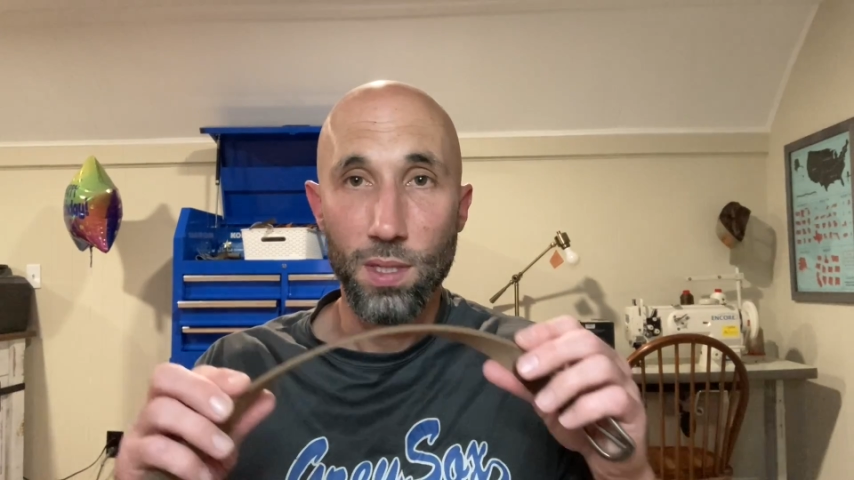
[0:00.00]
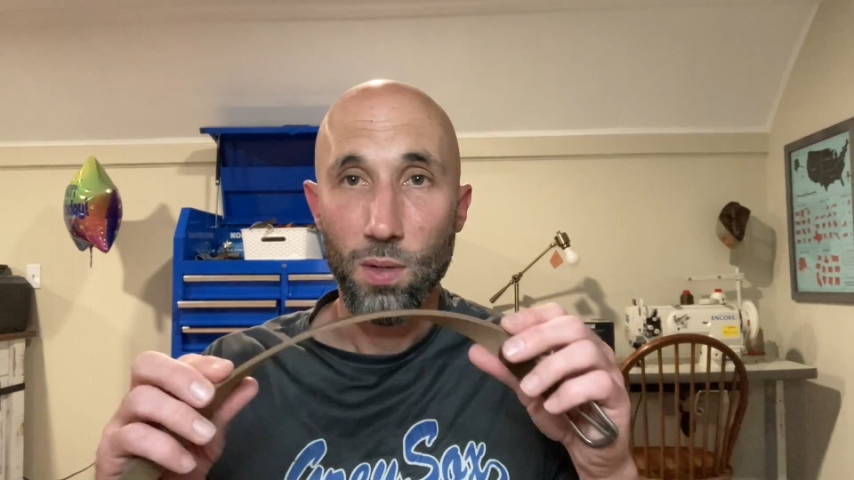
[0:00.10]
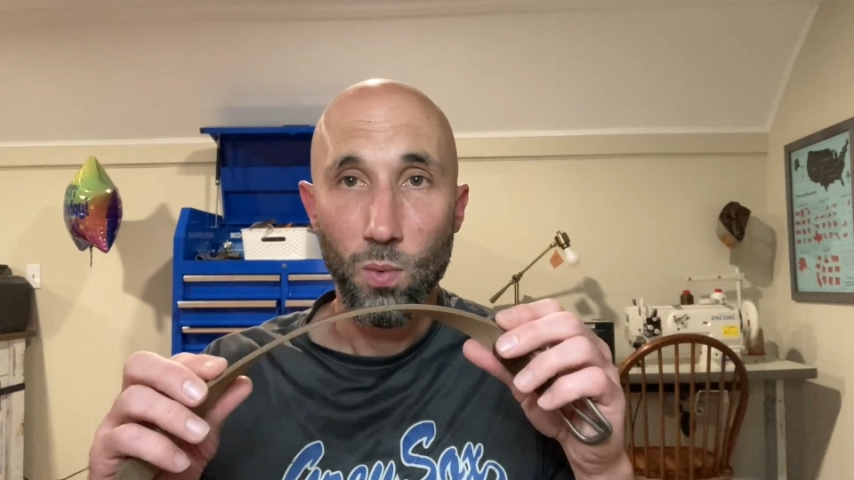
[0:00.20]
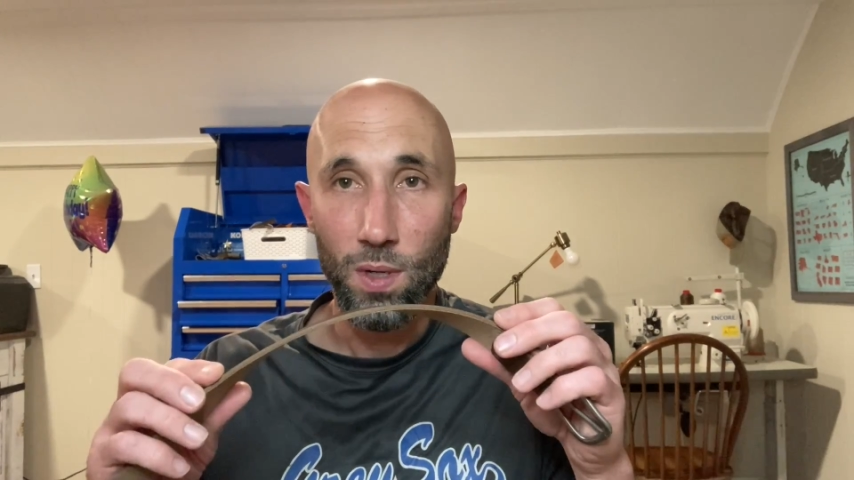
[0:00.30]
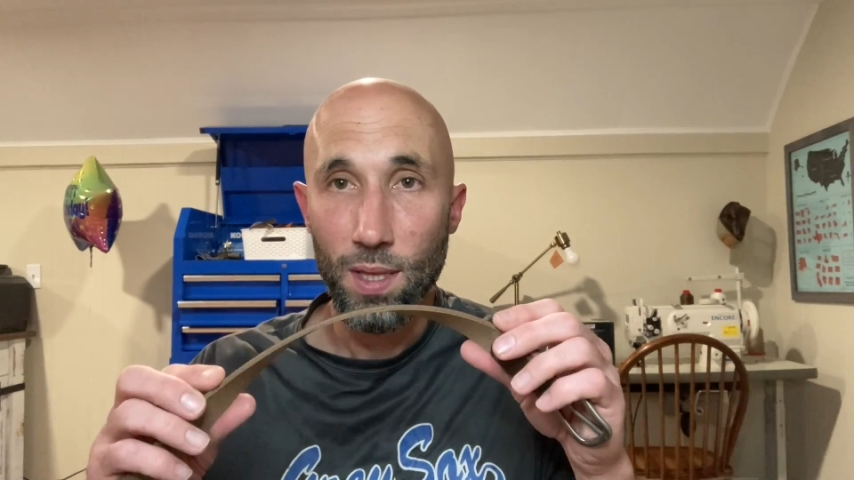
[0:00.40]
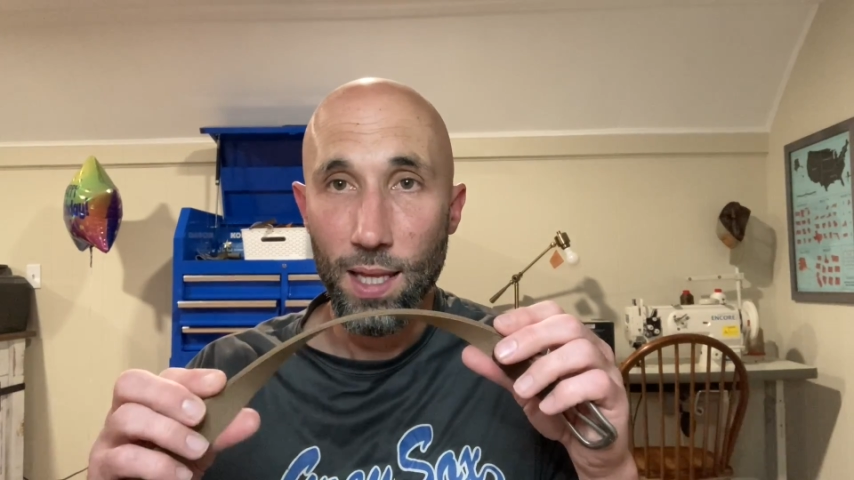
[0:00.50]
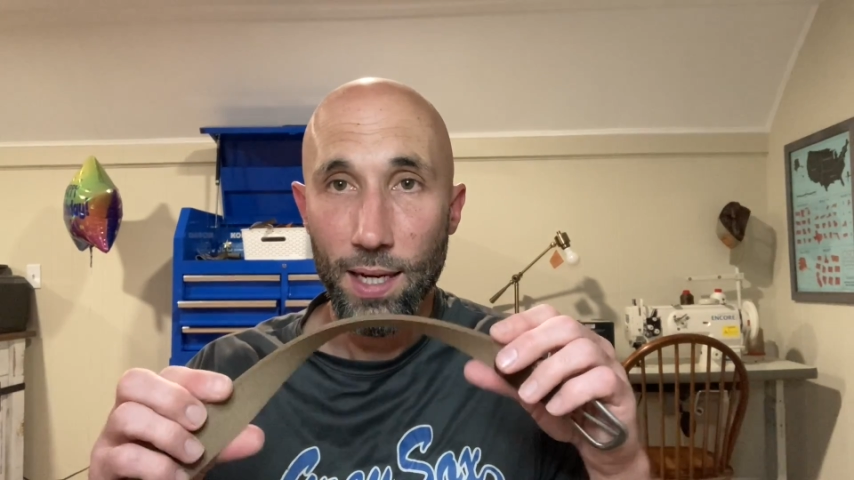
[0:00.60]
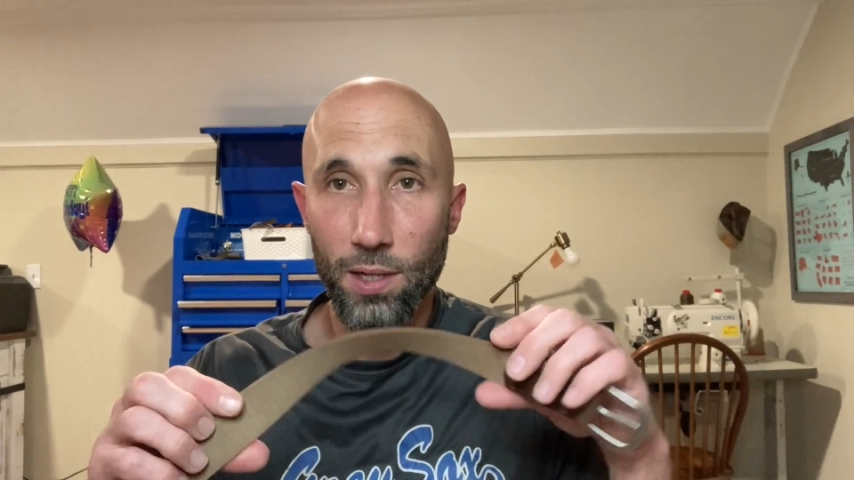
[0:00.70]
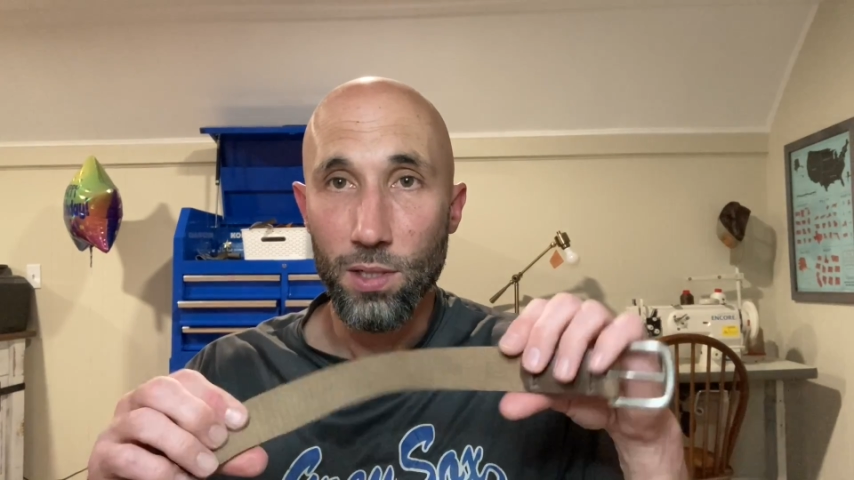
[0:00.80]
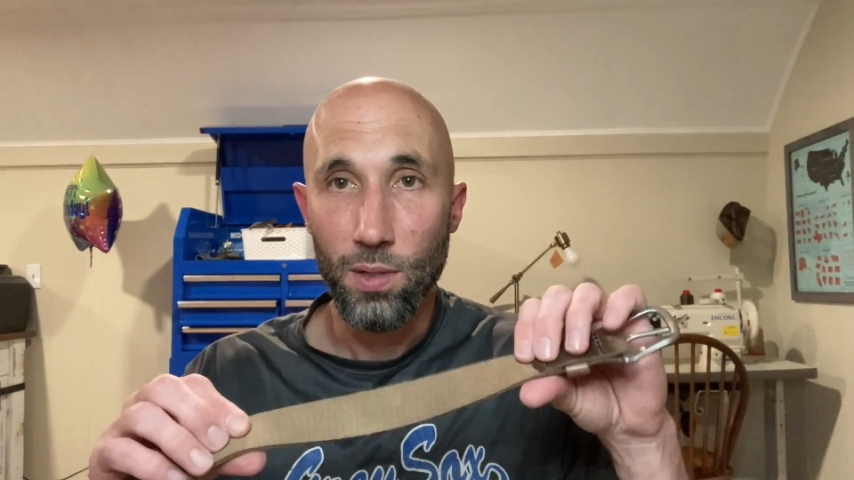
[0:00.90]
a 1
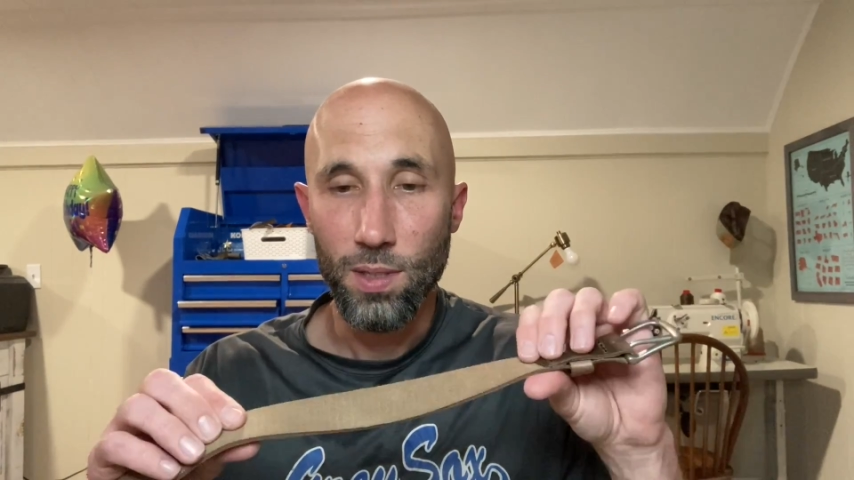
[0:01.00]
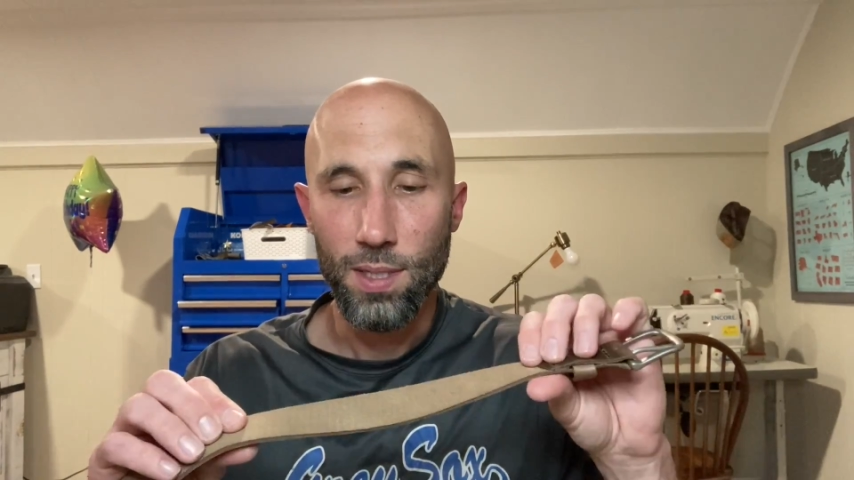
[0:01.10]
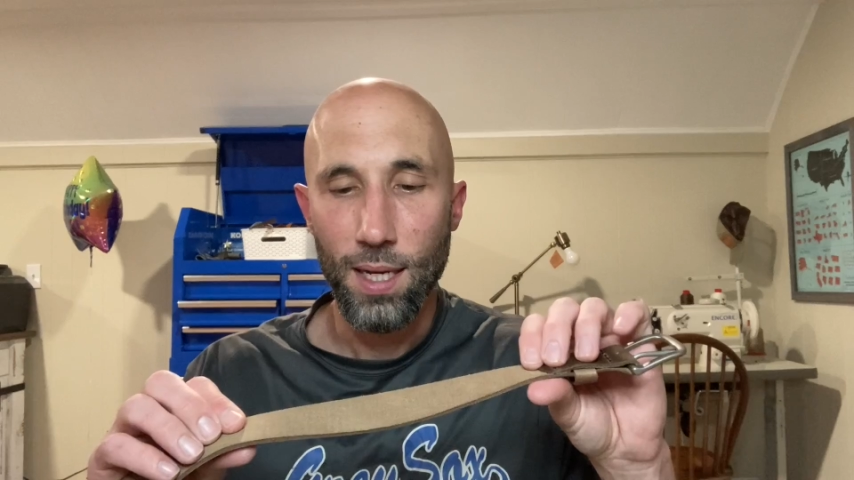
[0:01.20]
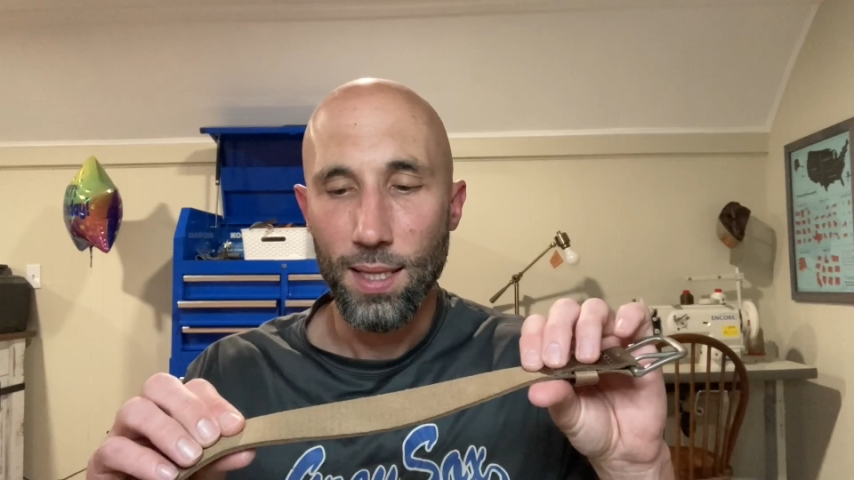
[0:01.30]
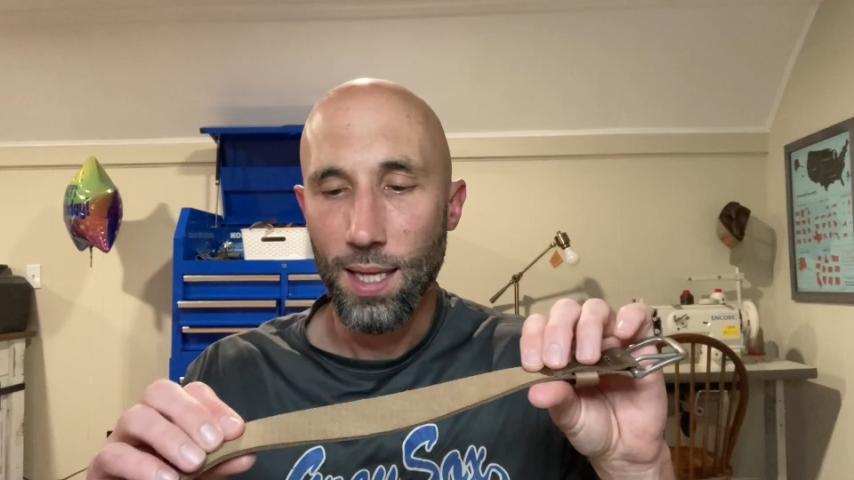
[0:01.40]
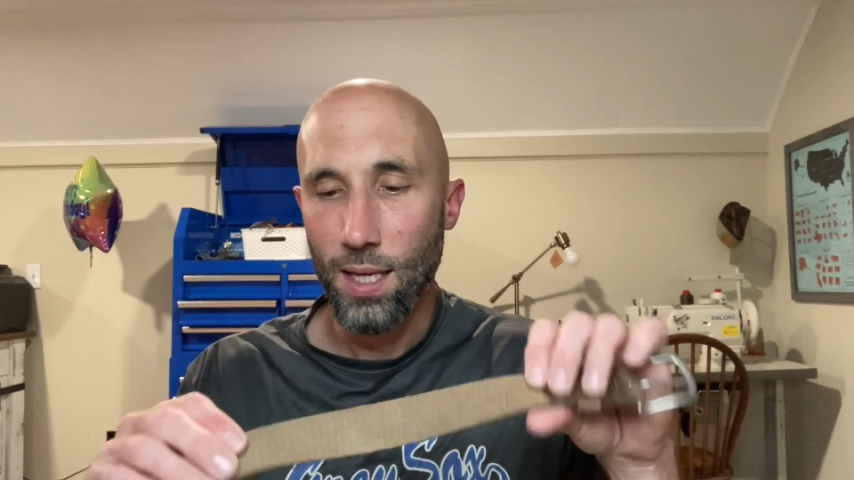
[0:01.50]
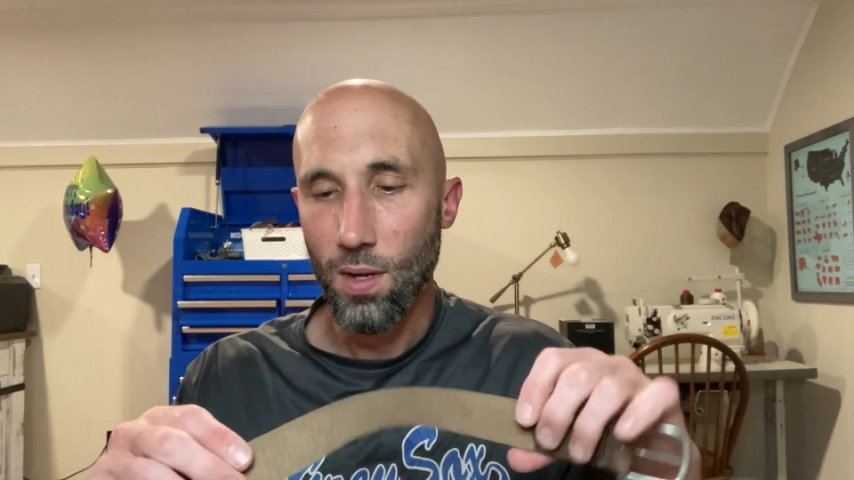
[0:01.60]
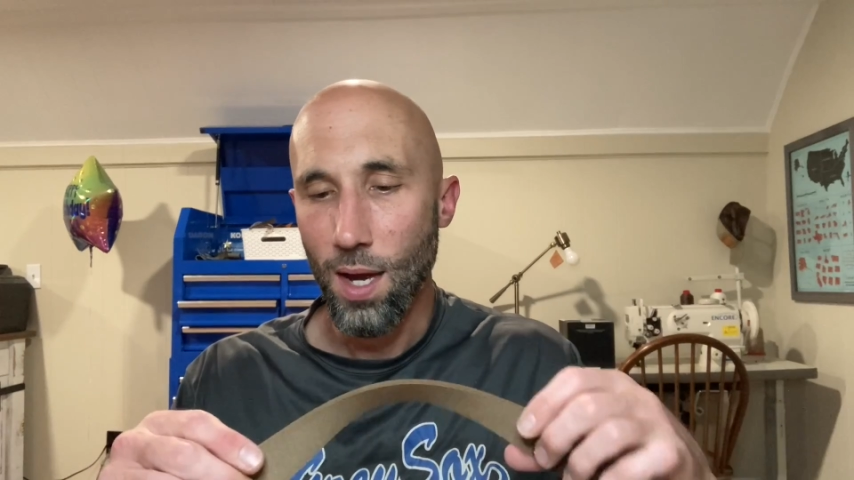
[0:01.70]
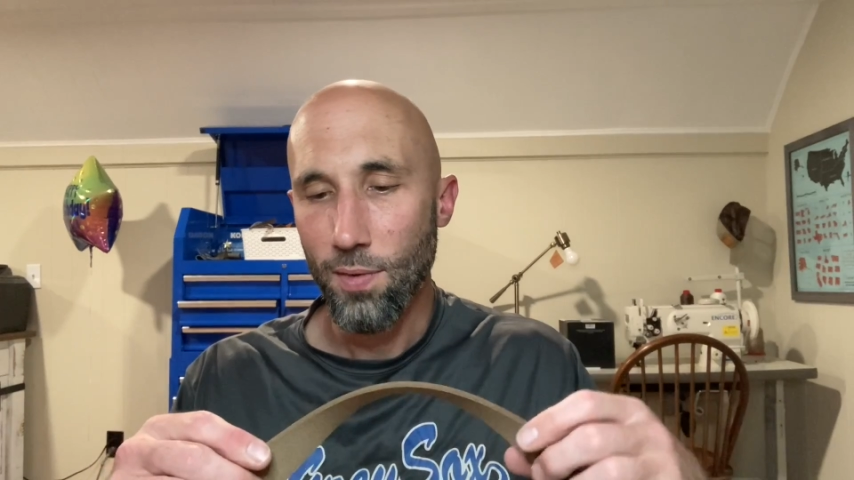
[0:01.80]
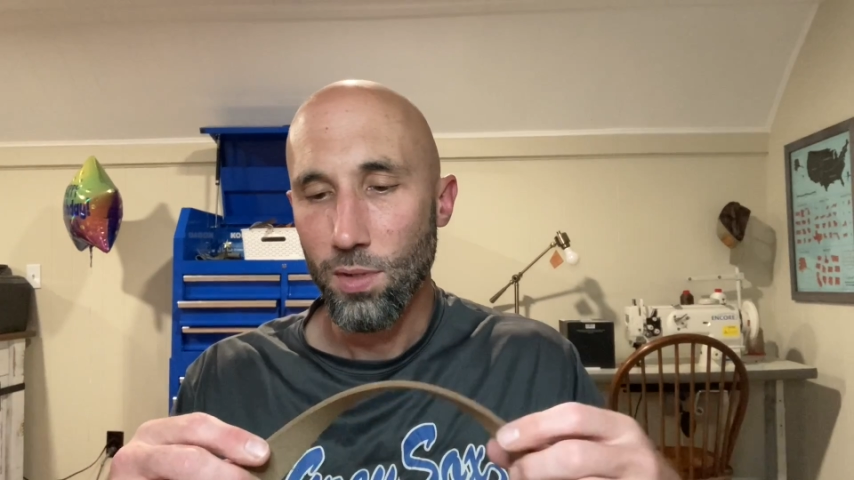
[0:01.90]
layer, so it's not that
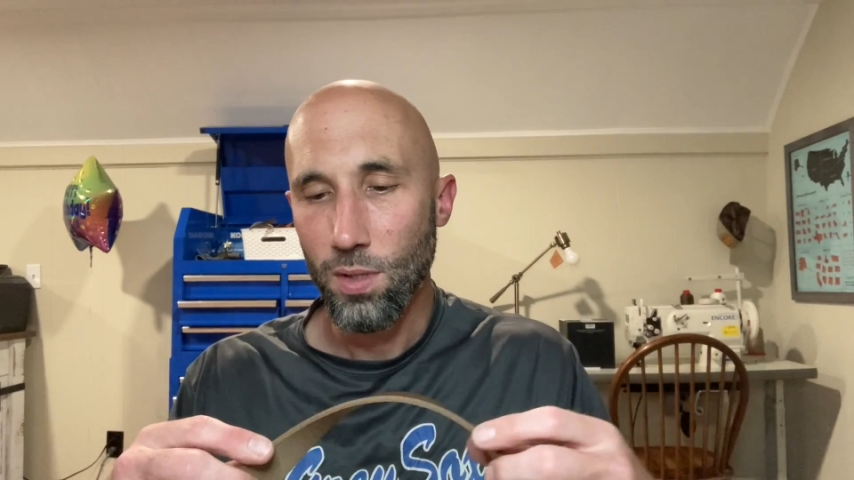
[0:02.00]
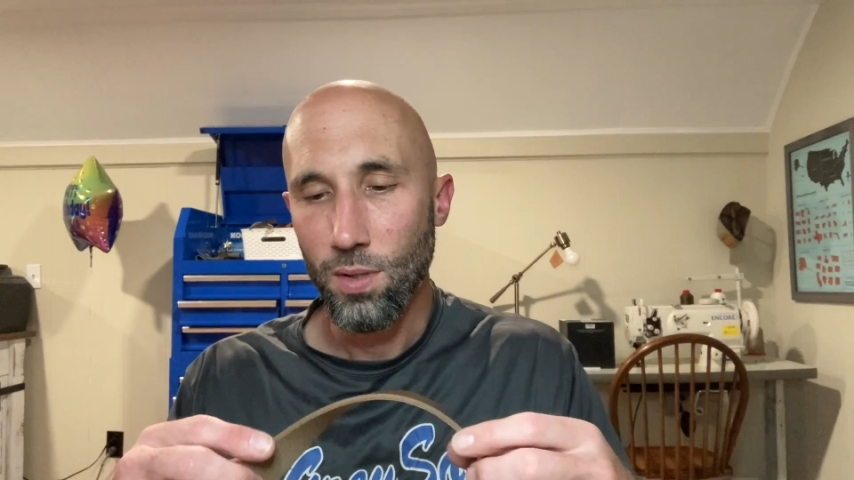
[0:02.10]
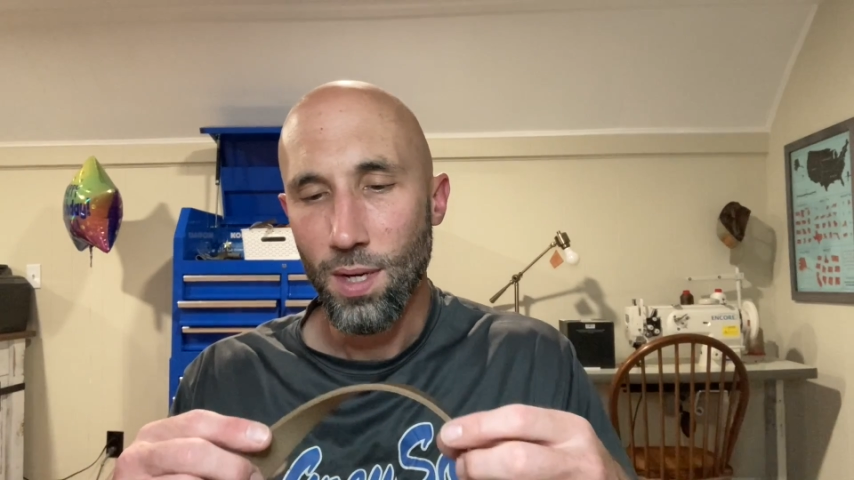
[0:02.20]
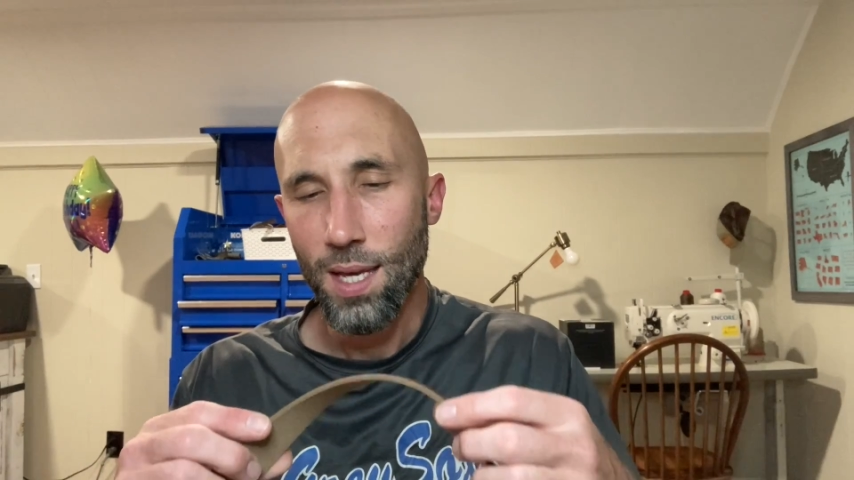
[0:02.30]
you have to,